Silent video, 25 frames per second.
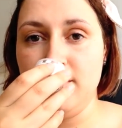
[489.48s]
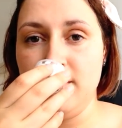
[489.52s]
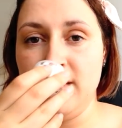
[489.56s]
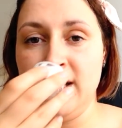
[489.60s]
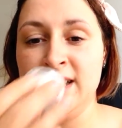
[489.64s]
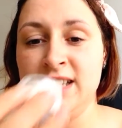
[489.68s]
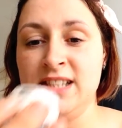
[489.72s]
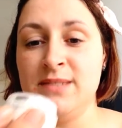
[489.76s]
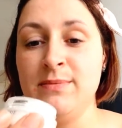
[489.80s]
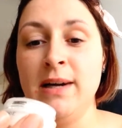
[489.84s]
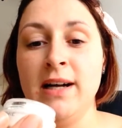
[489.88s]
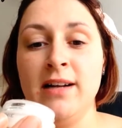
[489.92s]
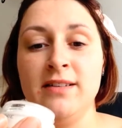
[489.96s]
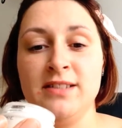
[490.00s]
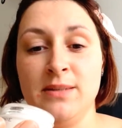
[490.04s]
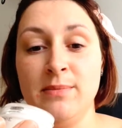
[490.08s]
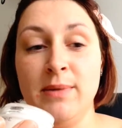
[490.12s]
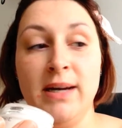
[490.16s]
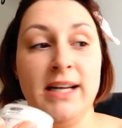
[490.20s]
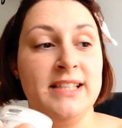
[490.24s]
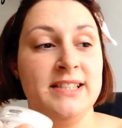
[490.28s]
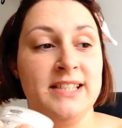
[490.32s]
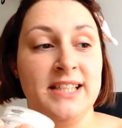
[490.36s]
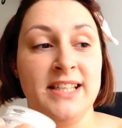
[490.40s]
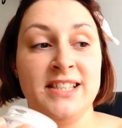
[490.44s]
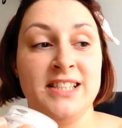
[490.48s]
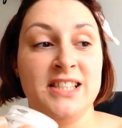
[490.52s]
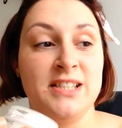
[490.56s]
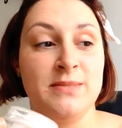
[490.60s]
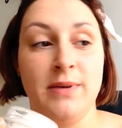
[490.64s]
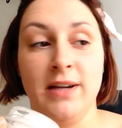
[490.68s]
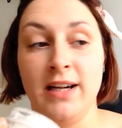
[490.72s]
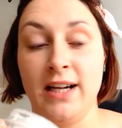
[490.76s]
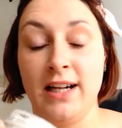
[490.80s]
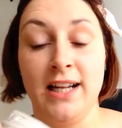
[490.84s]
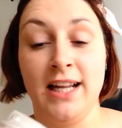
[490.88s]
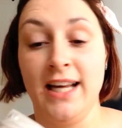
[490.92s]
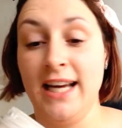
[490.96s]
It smells amazing, it doesn't
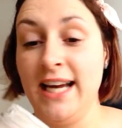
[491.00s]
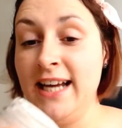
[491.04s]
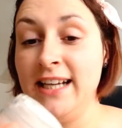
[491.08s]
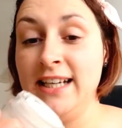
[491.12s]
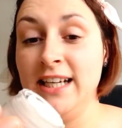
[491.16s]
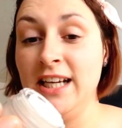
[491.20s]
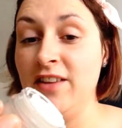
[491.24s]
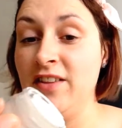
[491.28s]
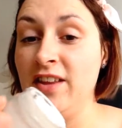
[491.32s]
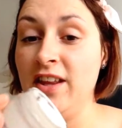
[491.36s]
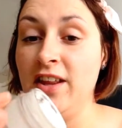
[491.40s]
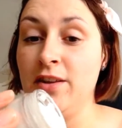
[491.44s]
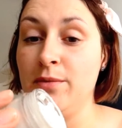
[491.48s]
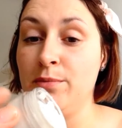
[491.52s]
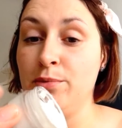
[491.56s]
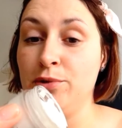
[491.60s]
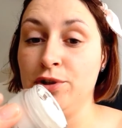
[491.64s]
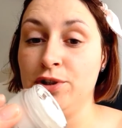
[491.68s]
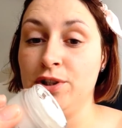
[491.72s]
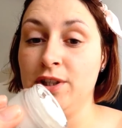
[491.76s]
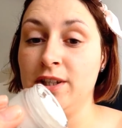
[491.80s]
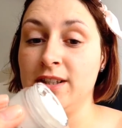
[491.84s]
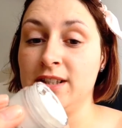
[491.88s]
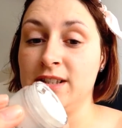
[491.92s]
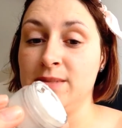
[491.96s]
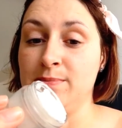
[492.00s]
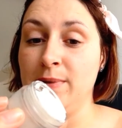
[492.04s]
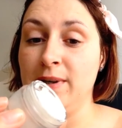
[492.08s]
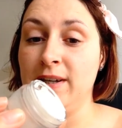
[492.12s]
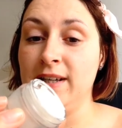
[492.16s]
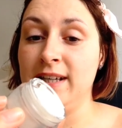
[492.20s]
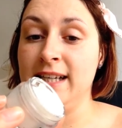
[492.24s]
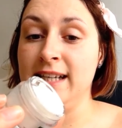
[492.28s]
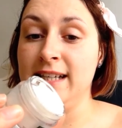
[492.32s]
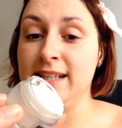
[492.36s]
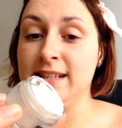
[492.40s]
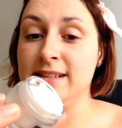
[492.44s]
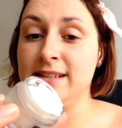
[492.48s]
smell like any of the other products, but
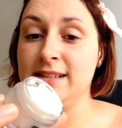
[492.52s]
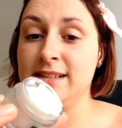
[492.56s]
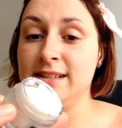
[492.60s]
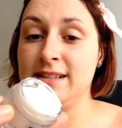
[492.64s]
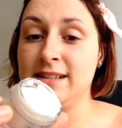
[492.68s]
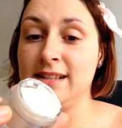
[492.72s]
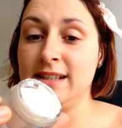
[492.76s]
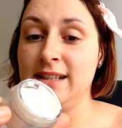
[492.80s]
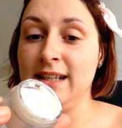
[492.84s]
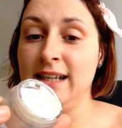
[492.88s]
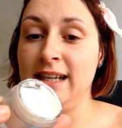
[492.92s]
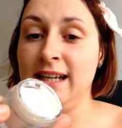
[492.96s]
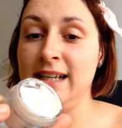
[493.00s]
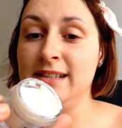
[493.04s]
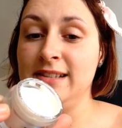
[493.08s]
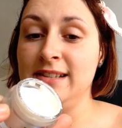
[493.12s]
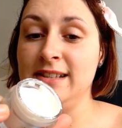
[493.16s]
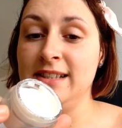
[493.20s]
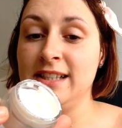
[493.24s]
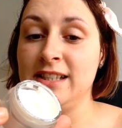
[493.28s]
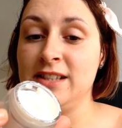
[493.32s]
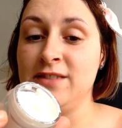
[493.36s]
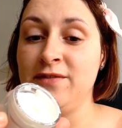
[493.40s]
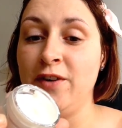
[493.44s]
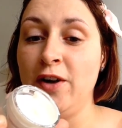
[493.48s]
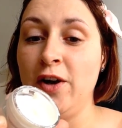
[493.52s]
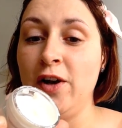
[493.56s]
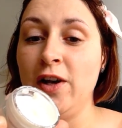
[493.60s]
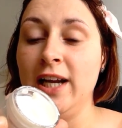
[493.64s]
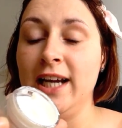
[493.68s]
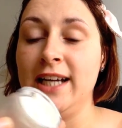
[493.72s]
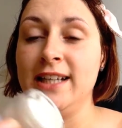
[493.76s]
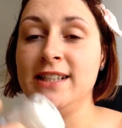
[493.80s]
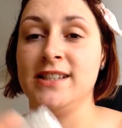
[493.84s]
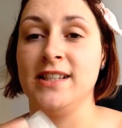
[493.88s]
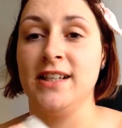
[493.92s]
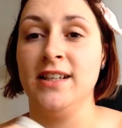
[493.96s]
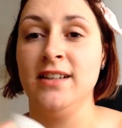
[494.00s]
it is an
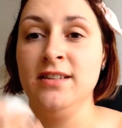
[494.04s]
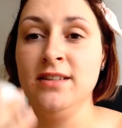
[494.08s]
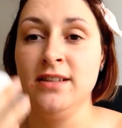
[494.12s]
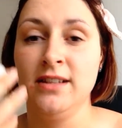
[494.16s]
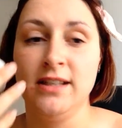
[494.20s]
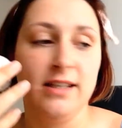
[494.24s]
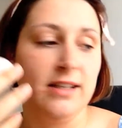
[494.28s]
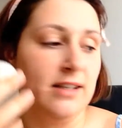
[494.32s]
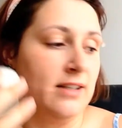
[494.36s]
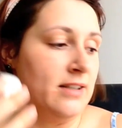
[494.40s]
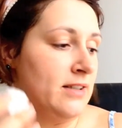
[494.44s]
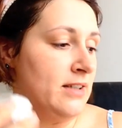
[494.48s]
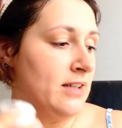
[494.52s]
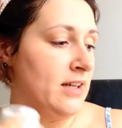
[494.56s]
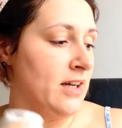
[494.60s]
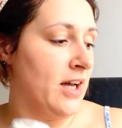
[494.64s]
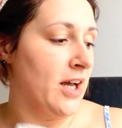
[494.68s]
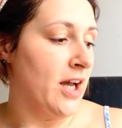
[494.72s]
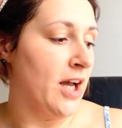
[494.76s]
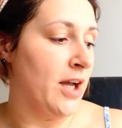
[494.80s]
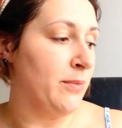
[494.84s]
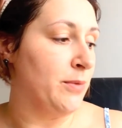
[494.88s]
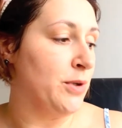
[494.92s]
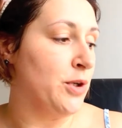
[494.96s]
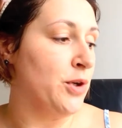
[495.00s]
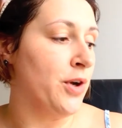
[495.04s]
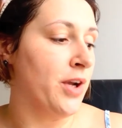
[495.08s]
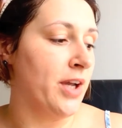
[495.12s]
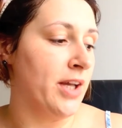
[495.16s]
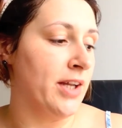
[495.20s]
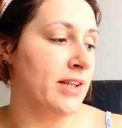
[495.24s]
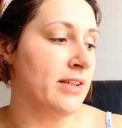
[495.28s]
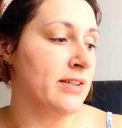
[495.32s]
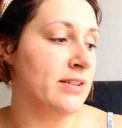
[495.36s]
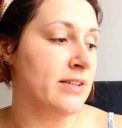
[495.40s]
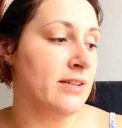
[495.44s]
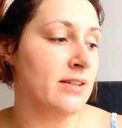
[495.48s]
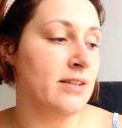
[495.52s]
exfoliator. You
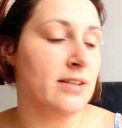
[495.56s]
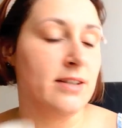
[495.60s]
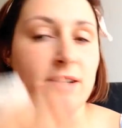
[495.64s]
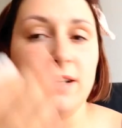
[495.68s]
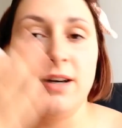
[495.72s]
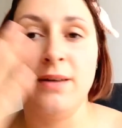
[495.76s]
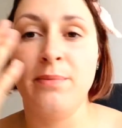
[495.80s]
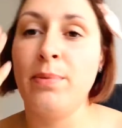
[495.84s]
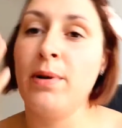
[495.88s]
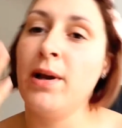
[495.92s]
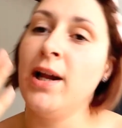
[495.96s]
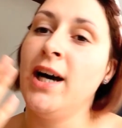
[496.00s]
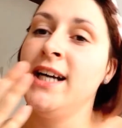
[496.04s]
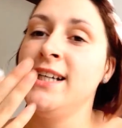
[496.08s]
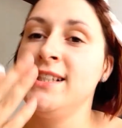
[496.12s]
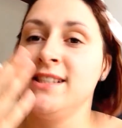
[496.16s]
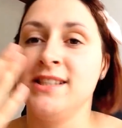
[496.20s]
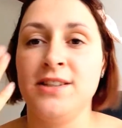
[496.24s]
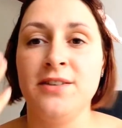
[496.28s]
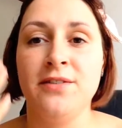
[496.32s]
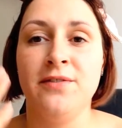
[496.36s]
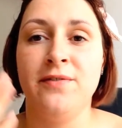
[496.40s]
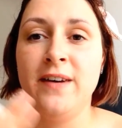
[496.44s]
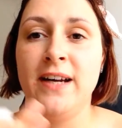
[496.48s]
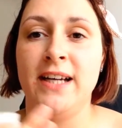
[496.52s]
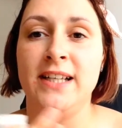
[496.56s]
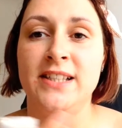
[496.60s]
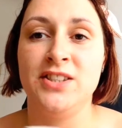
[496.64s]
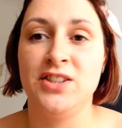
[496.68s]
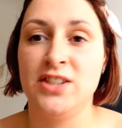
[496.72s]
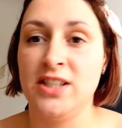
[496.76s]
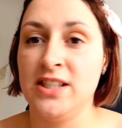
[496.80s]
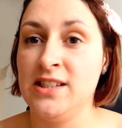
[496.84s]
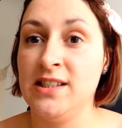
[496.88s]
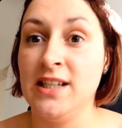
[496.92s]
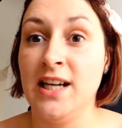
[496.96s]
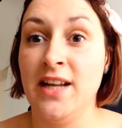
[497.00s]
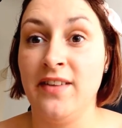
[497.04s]
can apply it to your face
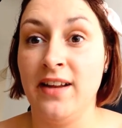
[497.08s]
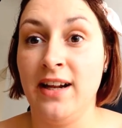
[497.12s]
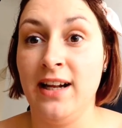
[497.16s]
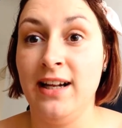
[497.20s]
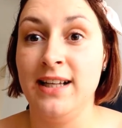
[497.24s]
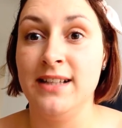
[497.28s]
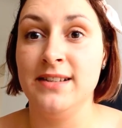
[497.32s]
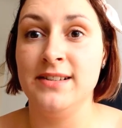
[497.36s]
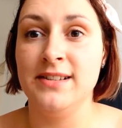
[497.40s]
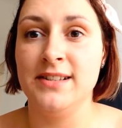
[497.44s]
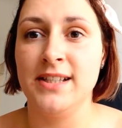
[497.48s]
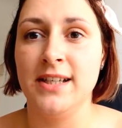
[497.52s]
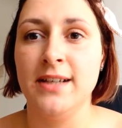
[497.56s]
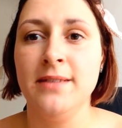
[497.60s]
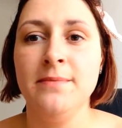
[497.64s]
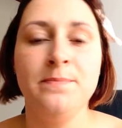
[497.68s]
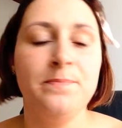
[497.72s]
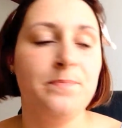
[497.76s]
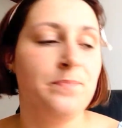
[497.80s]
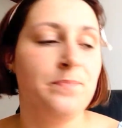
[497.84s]
just like the cleanser